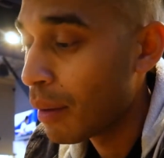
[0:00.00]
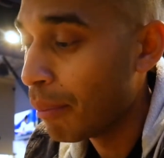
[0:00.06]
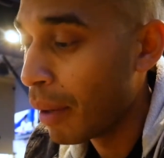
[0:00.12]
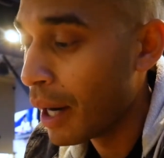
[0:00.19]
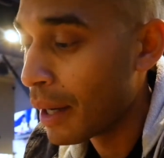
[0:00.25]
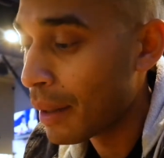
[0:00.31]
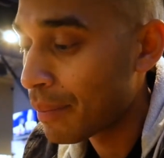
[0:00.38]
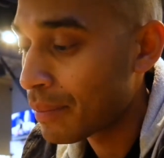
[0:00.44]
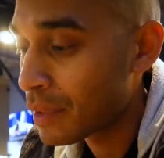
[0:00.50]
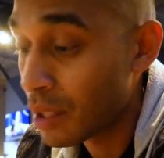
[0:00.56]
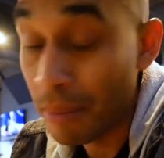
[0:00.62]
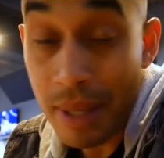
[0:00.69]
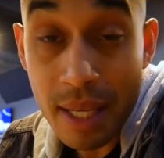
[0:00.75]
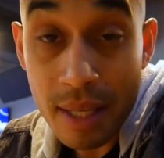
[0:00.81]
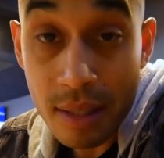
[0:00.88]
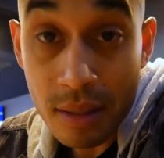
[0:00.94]
But to
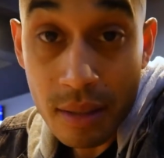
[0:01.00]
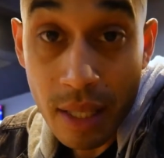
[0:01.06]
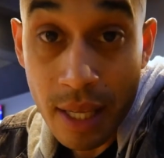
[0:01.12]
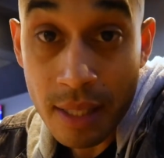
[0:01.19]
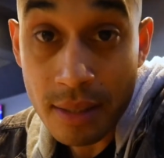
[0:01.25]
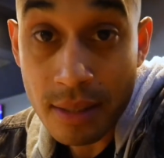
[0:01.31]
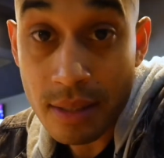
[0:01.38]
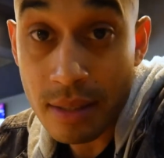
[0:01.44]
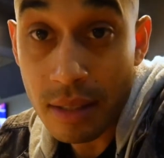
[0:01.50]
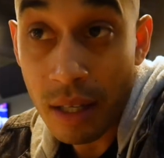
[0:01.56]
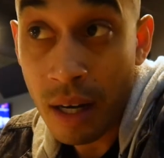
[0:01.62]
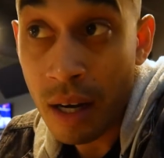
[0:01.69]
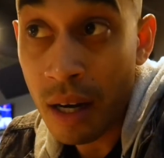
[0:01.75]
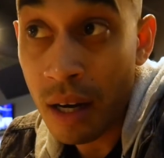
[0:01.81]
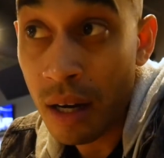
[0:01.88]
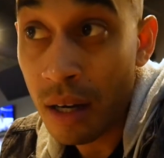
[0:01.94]
me, it's
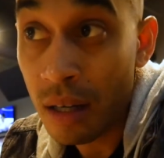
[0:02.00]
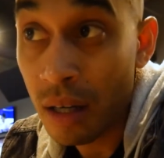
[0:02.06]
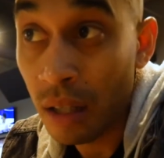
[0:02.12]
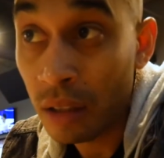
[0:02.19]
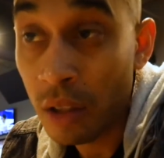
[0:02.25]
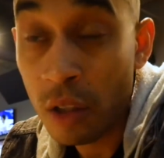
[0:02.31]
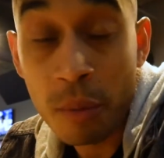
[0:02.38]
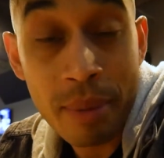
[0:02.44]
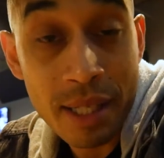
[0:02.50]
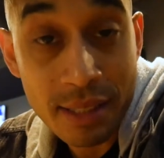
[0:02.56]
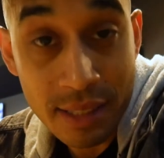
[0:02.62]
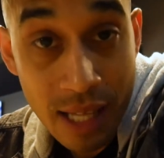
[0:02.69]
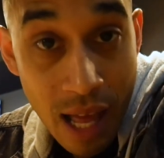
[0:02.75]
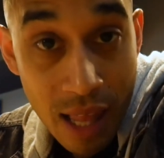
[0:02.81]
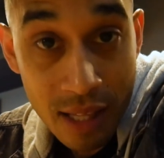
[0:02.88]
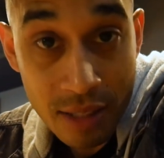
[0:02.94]
a little bit of
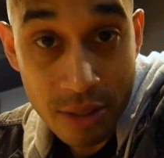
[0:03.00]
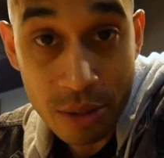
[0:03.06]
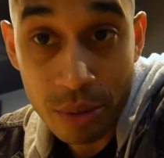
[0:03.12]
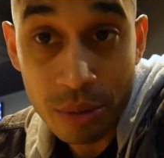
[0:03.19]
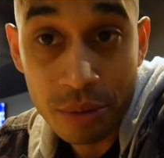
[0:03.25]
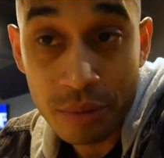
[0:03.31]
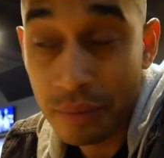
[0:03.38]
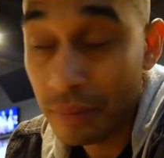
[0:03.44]
solitude.